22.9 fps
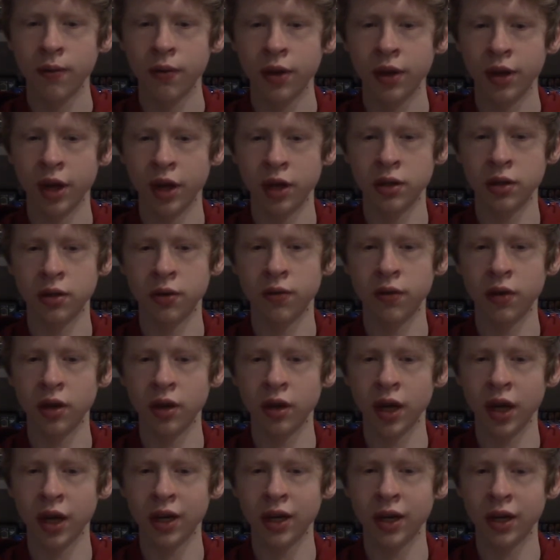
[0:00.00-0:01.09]
I do feel
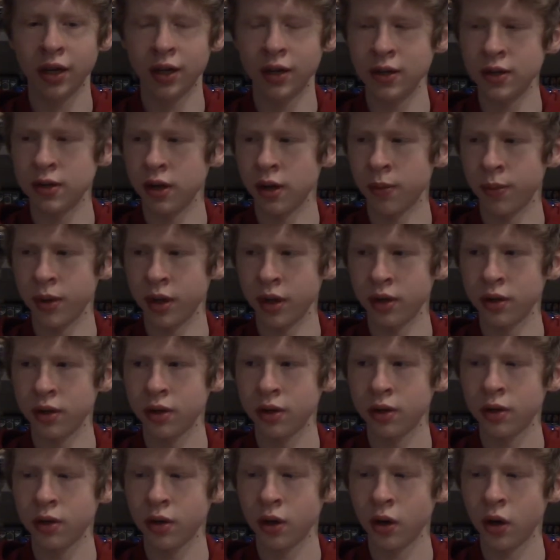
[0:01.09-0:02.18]
like it is a bit
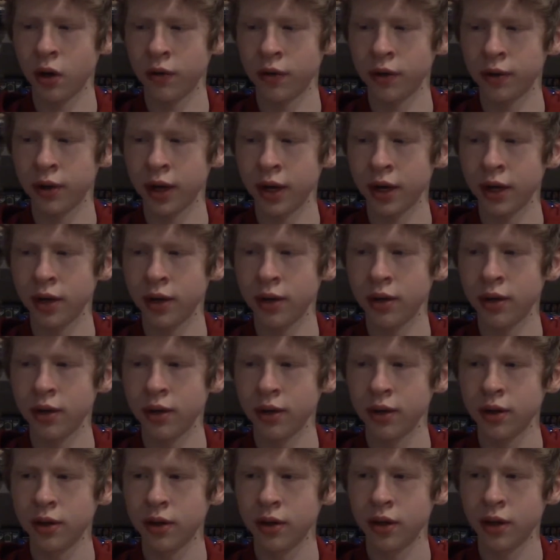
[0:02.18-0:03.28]
overrated
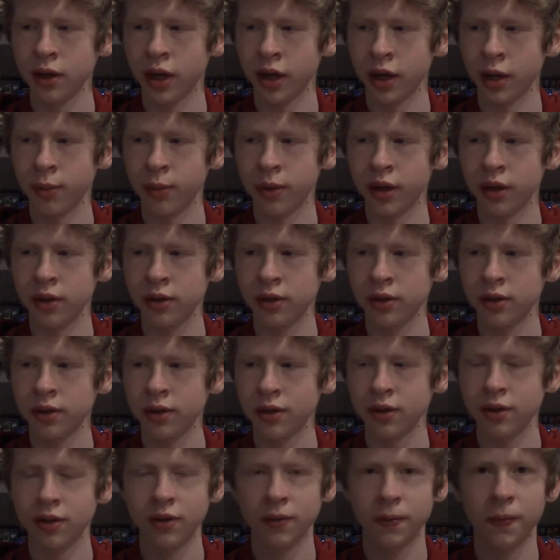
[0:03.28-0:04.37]
and a bit
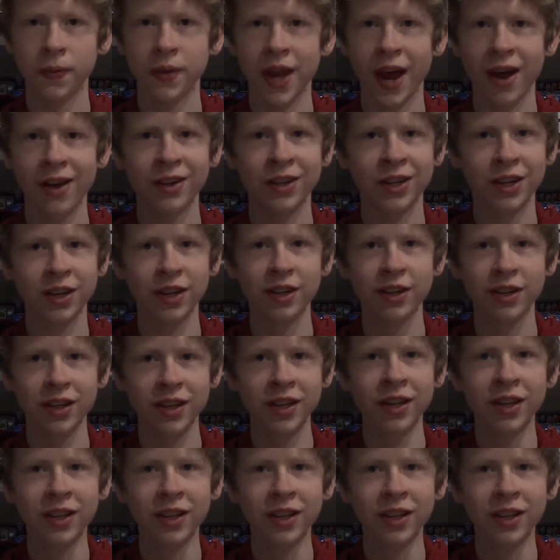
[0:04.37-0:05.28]
not good.